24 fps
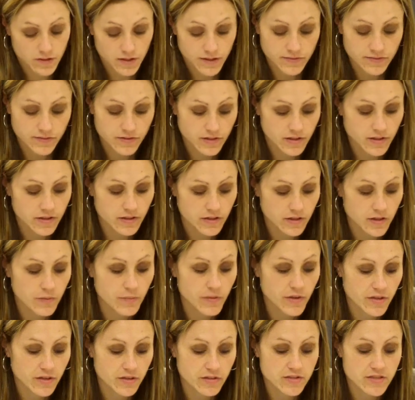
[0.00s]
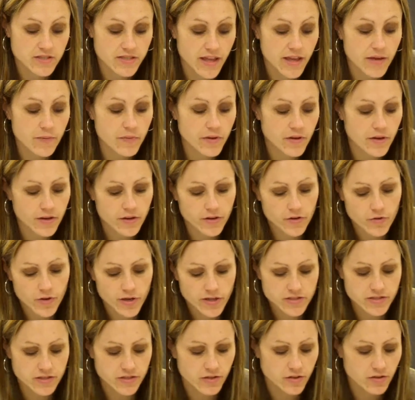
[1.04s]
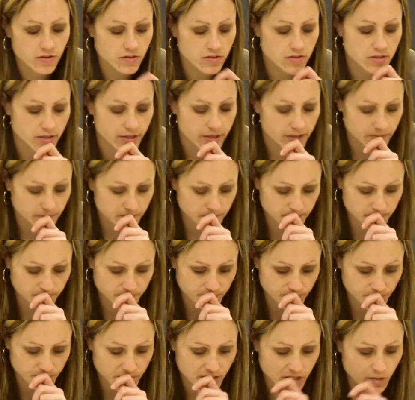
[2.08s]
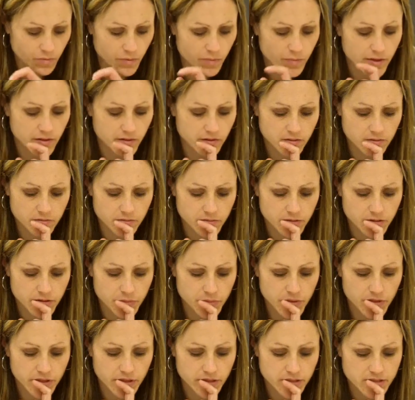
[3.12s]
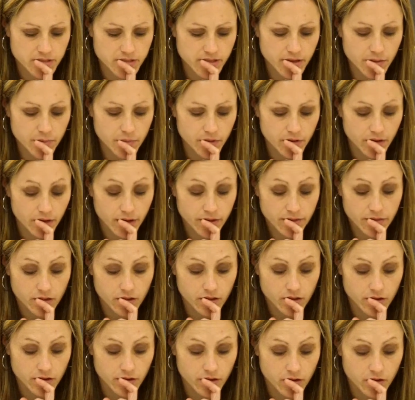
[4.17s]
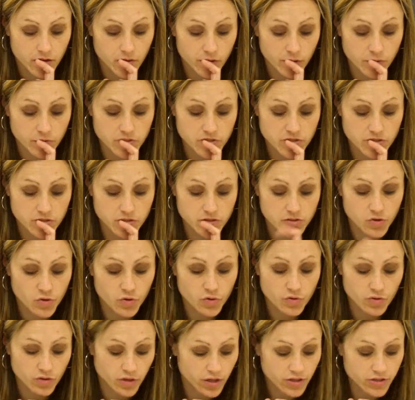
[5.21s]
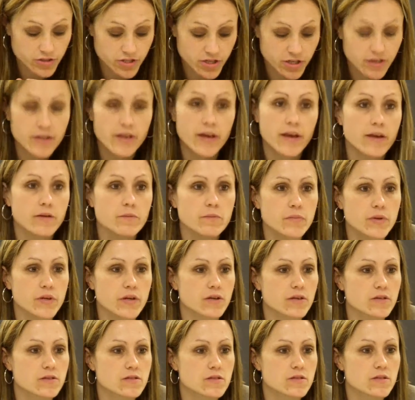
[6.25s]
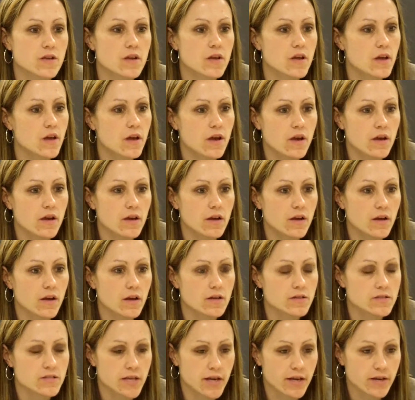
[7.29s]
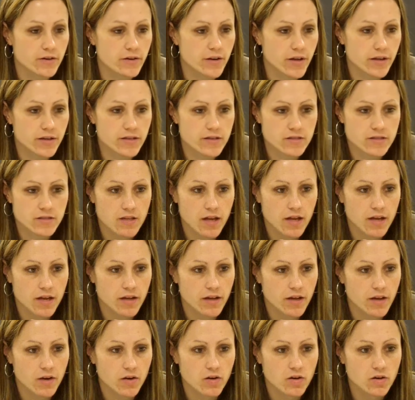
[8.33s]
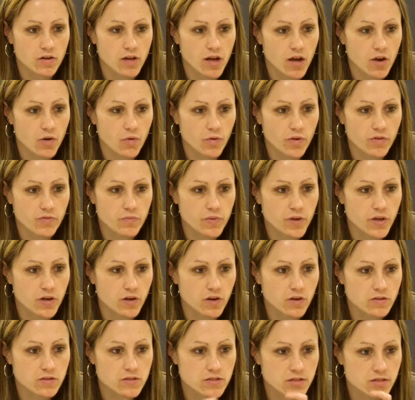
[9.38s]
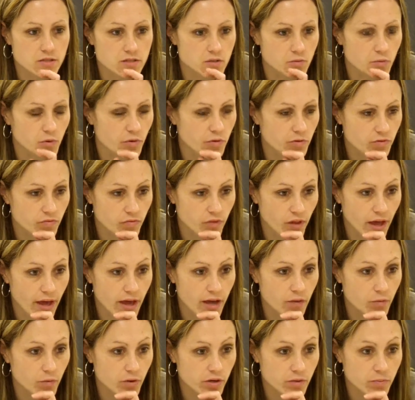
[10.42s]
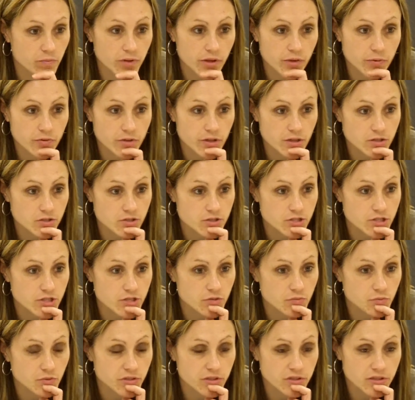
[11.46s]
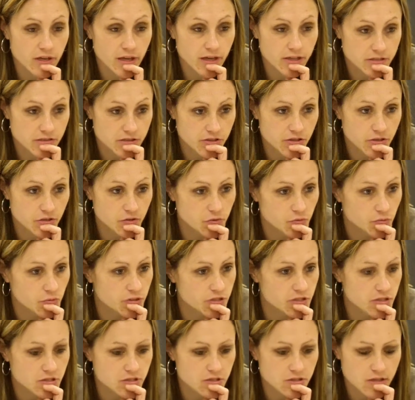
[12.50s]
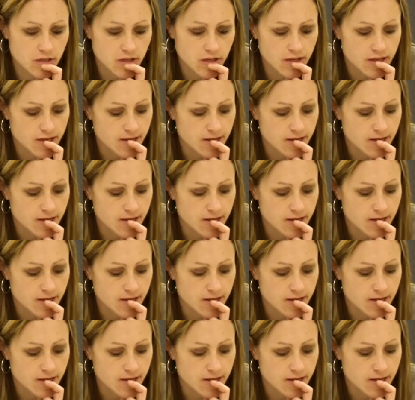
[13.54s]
Definitely. I mean, statement, you asked the girls, like, something about it being a statement, and I thought, you know, it was a total gut check game, because Saturday is not at all how we've been all season. We were flat, we didn't play with energy, we didn't execute, we just,